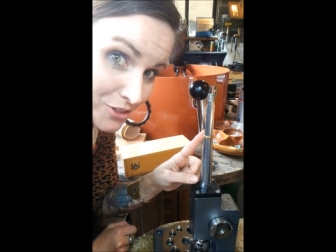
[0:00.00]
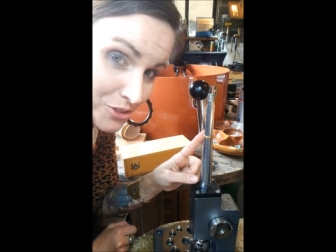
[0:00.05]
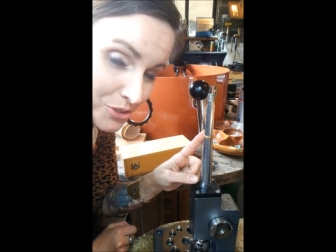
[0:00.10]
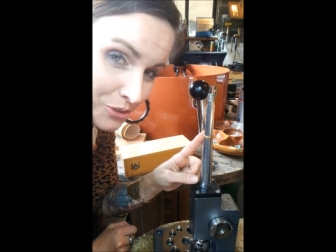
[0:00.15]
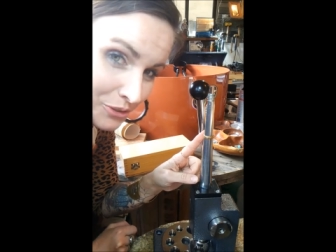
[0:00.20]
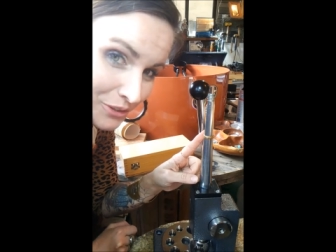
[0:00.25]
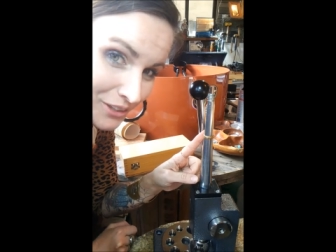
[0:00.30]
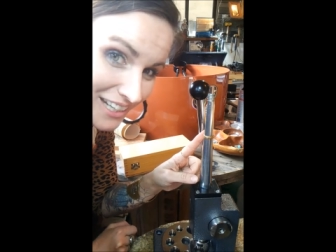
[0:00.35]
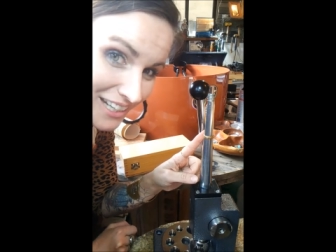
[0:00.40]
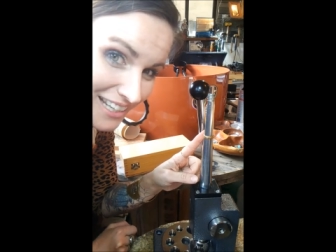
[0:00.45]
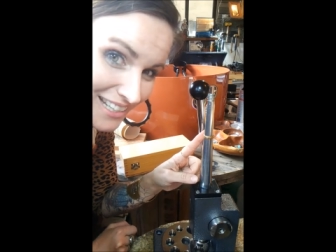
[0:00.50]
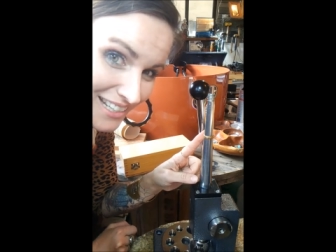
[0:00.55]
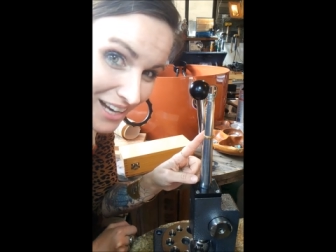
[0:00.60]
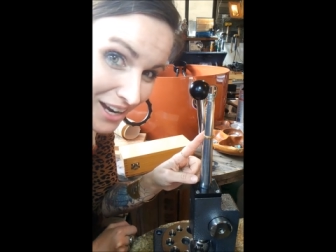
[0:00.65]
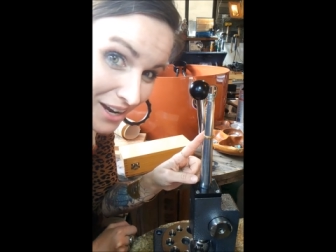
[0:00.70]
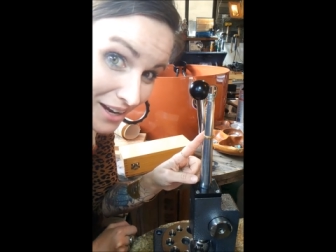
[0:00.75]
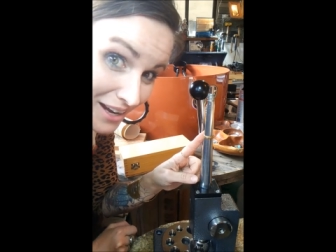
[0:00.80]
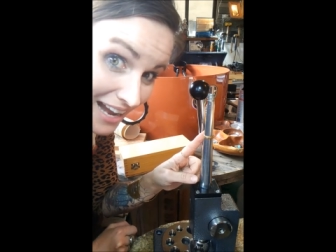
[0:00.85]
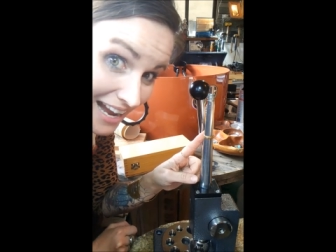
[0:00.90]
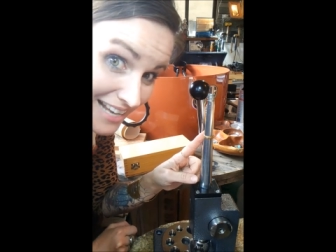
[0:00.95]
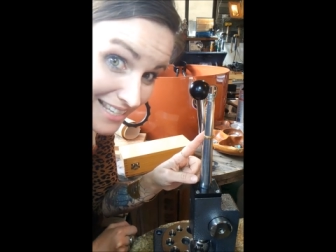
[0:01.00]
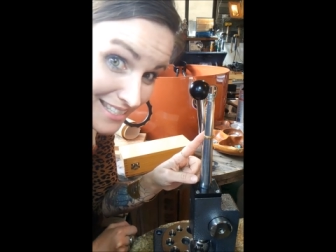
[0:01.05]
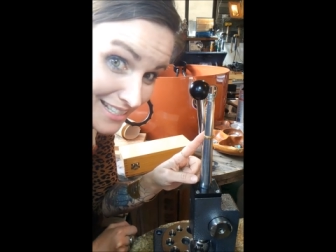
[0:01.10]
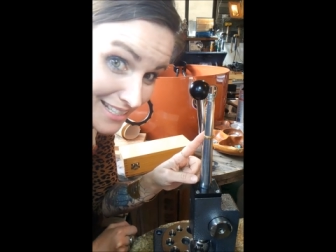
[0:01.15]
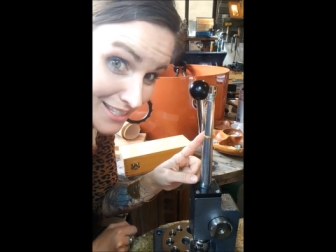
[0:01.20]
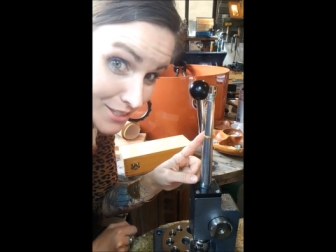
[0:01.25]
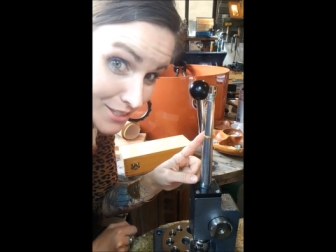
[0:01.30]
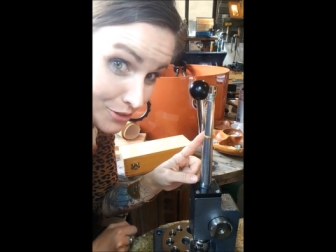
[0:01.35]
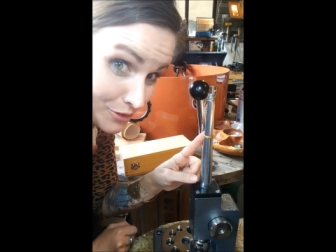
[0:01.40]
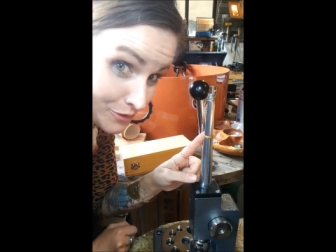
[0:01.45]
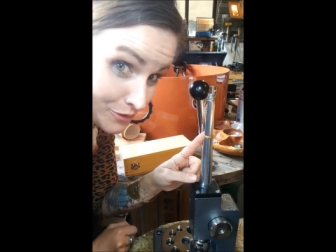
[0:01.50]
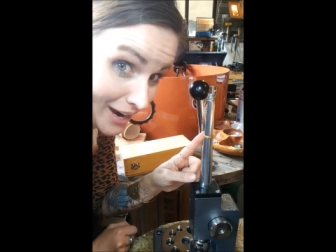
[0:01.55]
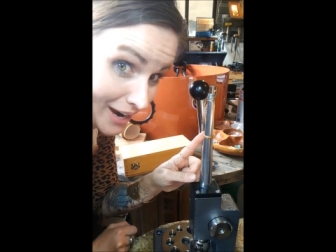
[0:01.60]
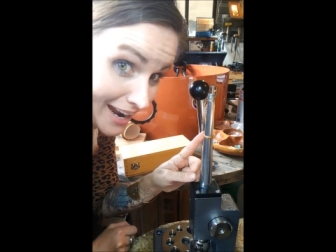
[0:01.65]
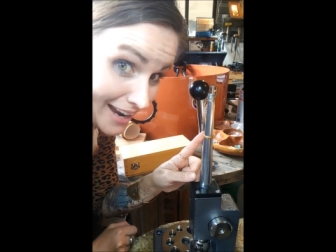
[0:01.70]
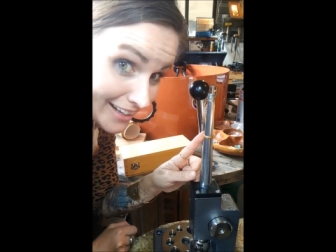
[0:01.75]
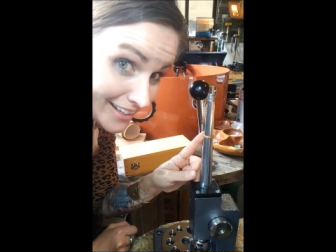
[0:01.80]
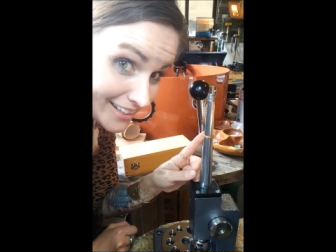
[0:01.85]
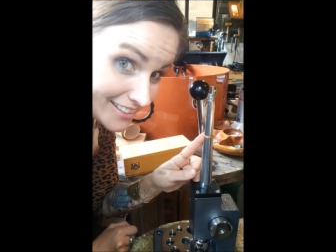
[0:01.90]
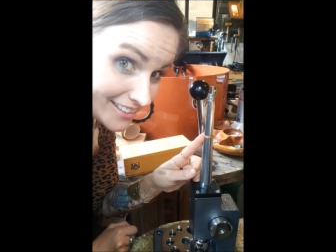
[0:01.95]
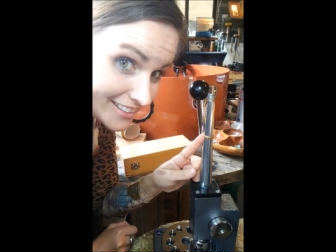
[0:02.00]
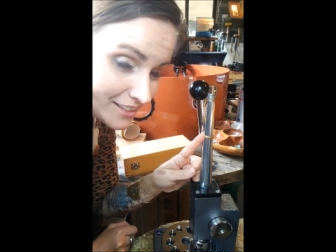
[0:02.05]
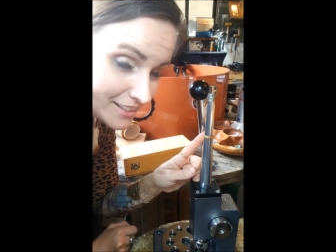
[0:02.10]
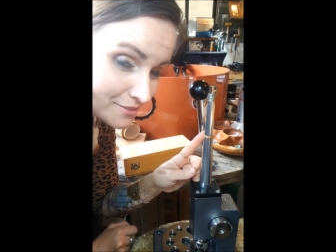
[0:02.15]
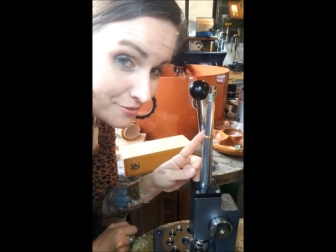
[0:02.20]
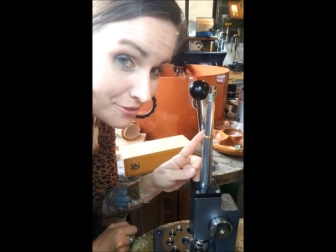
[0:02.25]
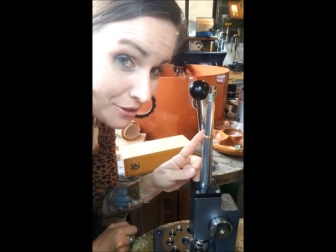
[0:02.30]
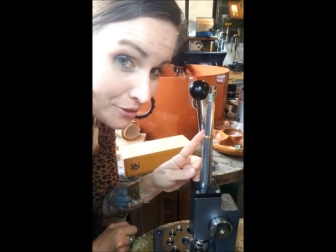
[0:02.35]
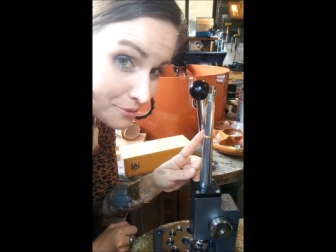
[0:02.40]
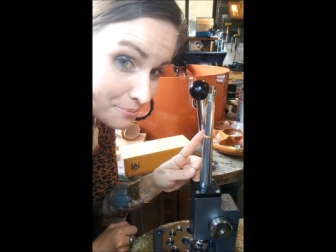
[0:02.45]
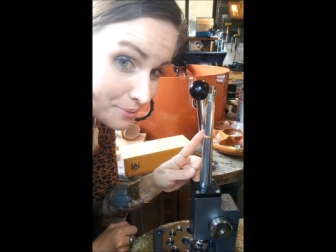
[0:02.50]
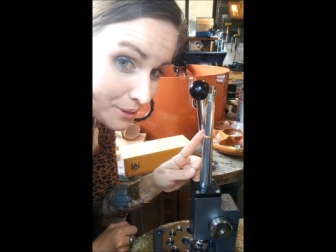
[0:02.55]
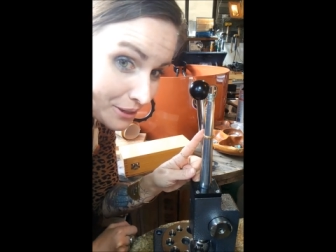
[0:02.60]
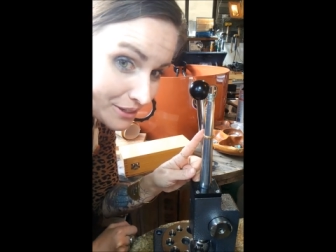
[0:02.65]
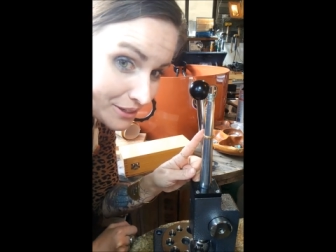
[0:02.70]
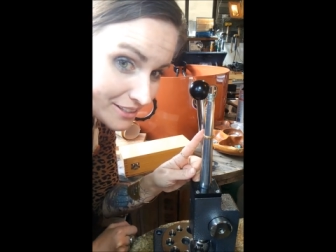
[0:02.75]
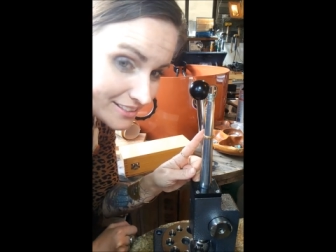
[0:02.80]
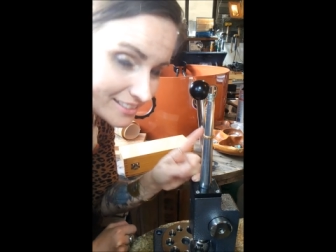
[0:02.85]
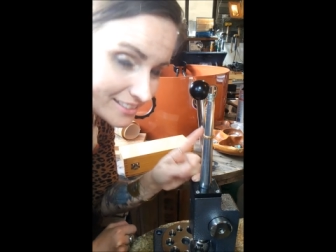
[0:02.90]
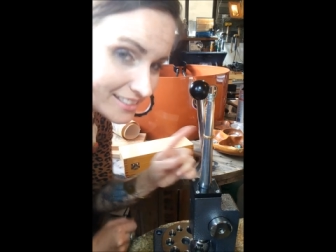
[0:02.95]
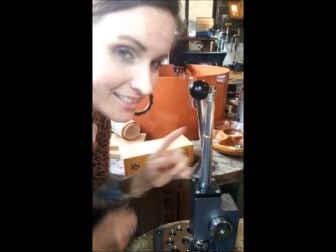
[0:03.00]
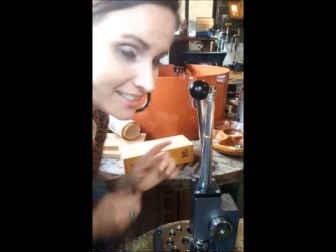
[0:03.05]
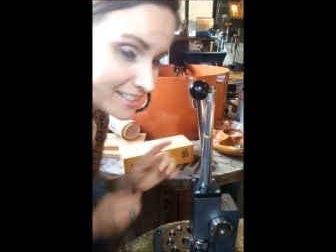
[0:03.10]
jewelry and not ask it to crack and fall apart.